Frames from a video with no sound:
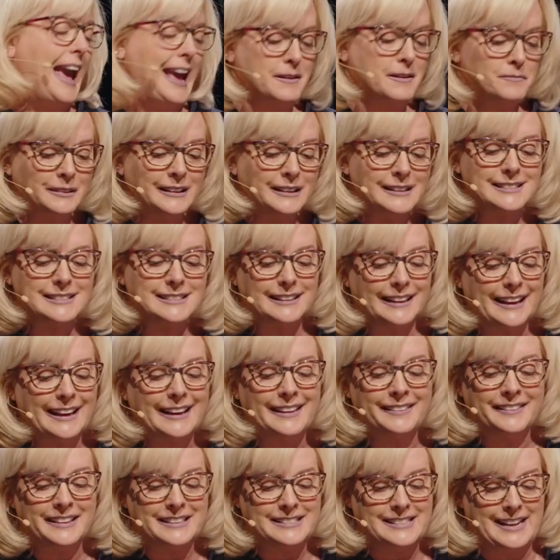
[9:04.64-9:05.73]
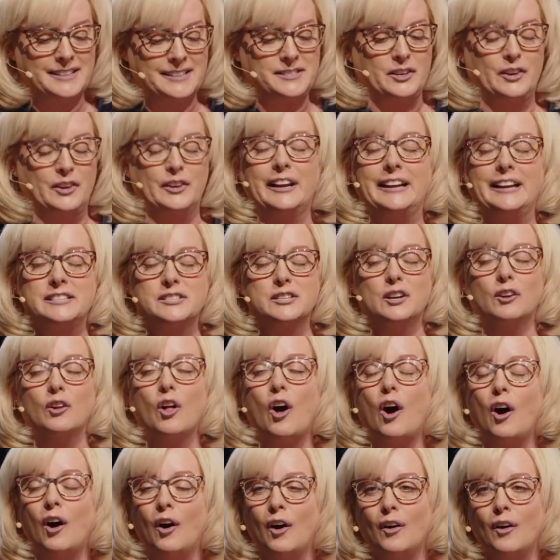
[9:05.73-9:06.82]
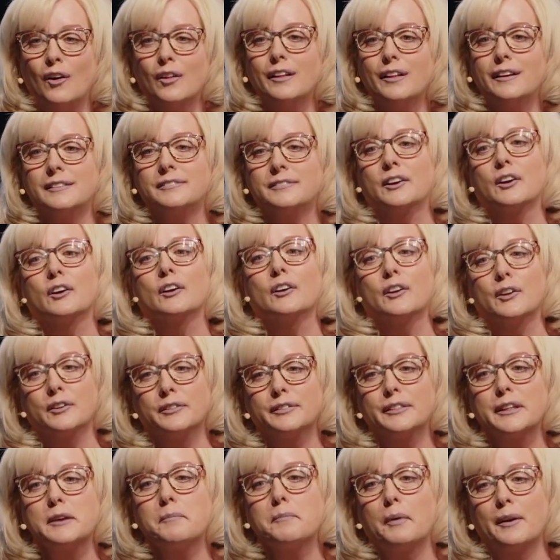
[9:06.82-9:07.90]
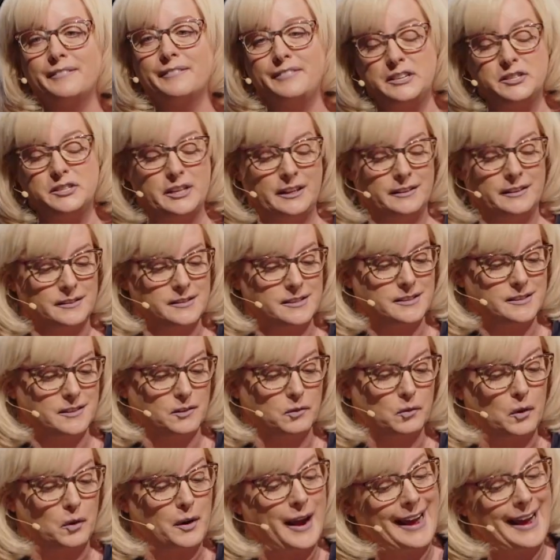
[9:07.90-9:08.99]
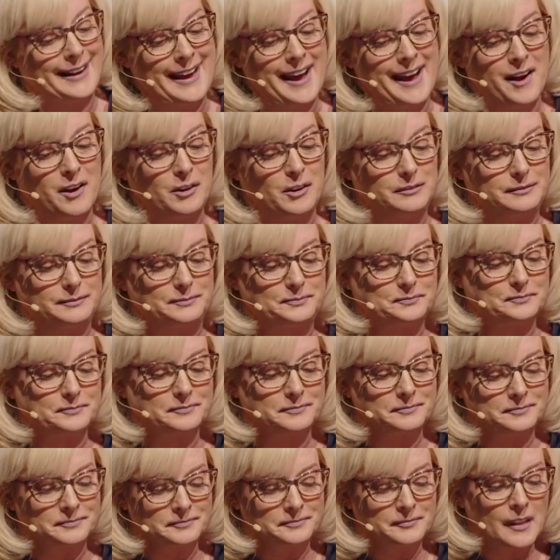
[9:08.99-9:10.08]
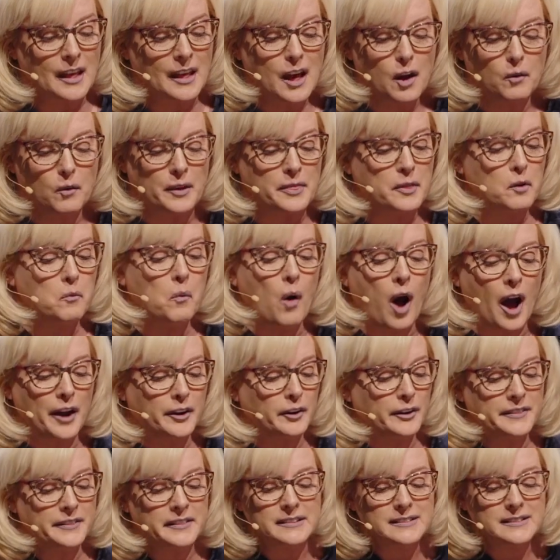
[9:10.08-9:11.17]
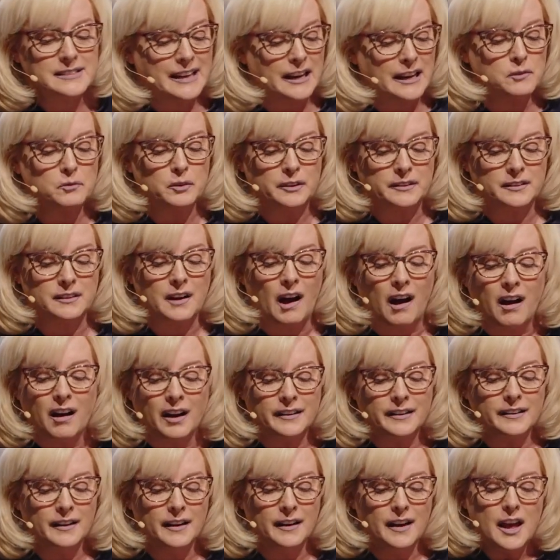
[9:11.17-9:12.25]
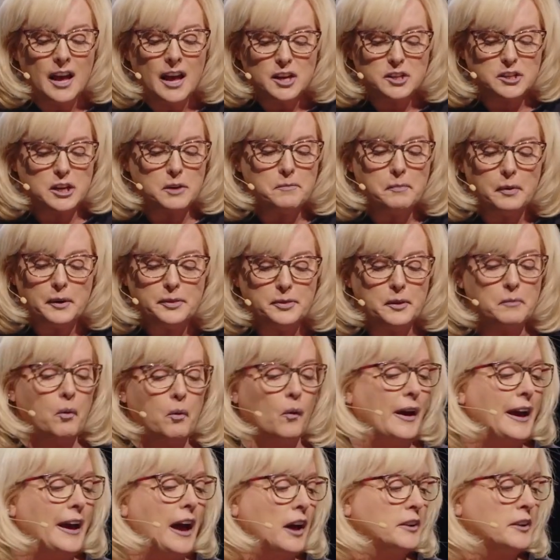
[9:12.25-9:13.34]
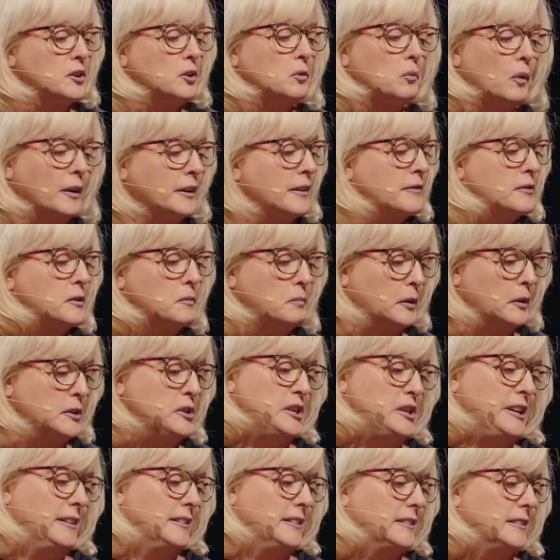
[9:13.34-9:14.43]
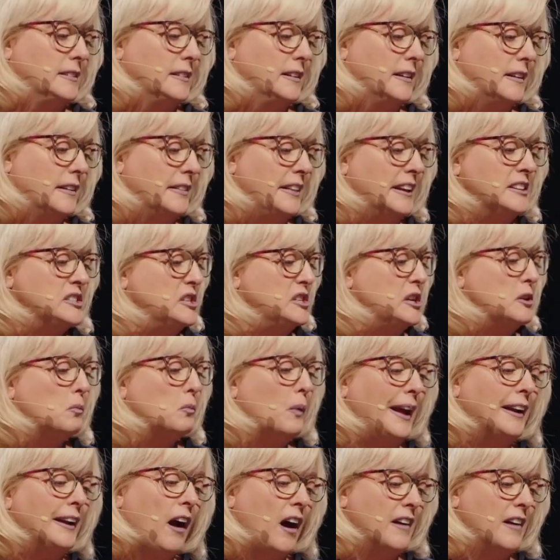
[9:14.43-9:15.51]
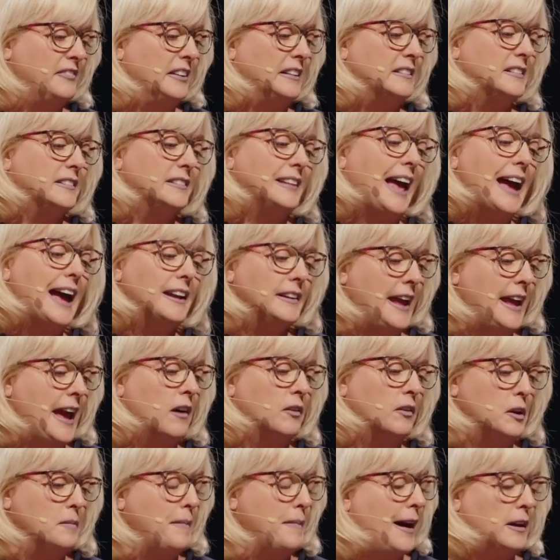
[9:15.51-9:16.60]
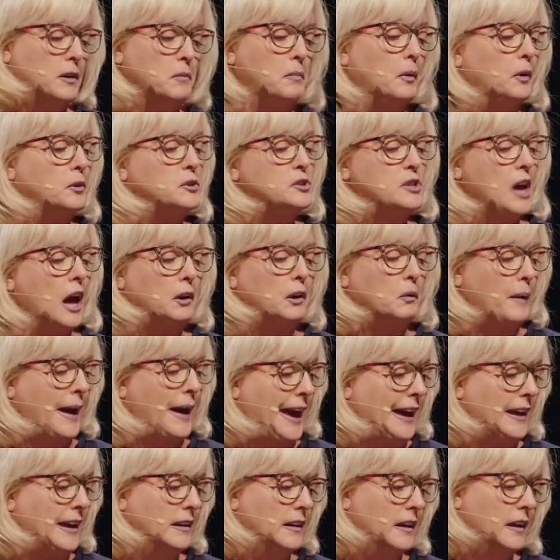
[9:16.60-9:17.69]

aimlessly in the desert until all of her earthly provisions ran out. When the water in the skin was gone, she put the boy under one of the bushes. Then she went off and sat down about a bowshot away,